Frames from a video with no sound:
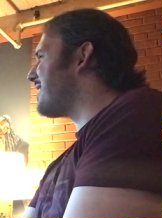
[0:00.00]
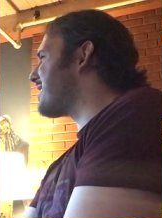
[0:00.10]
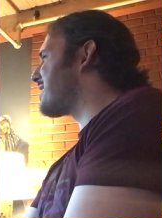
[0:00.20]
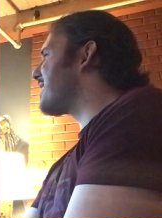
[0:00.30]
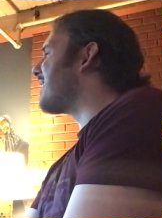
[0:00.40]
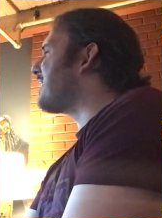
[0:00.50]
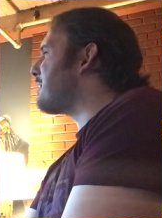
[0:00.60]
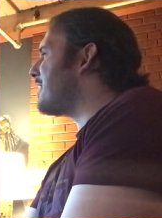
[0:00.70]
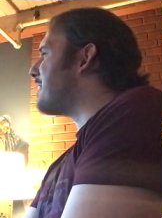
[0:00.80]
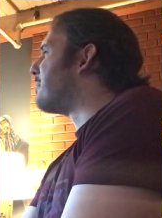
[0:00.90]
He's just like
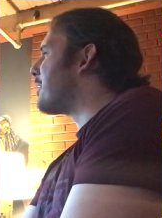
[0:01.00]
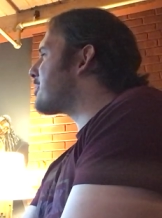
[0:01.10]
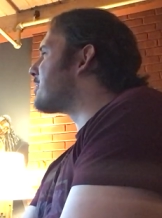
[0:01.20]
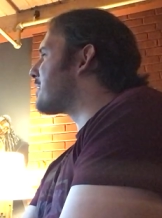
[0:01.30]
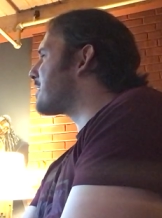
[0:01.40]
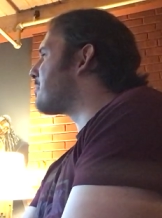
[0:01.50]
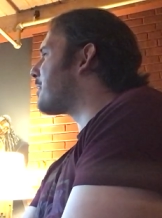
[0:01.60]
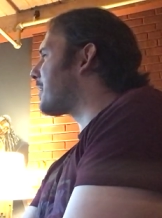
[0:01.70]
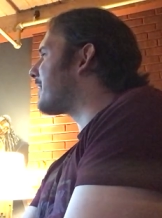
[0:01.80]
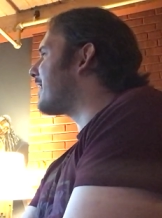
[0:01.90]
you need mm-hmm. emotional
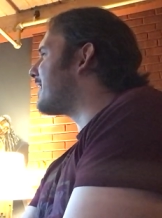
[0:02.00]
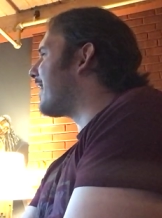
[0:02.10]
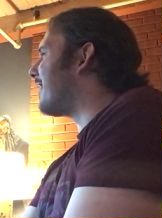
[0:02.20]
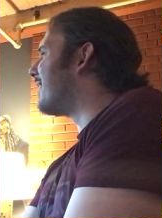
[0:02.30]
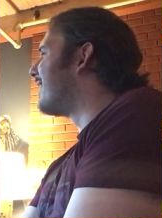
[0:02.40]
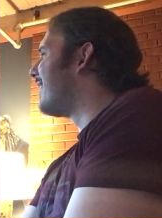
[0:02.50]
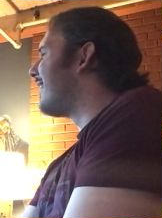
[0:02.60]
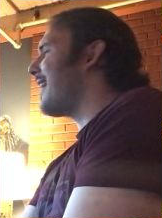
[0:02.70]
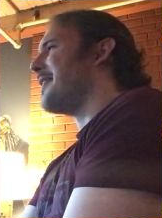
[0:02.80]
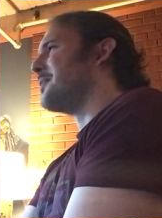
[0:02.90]
support right now.
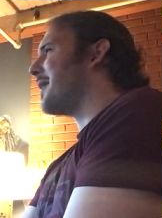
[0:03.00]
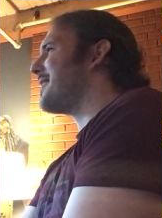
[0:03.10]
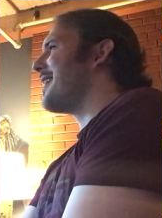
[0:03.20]
And what?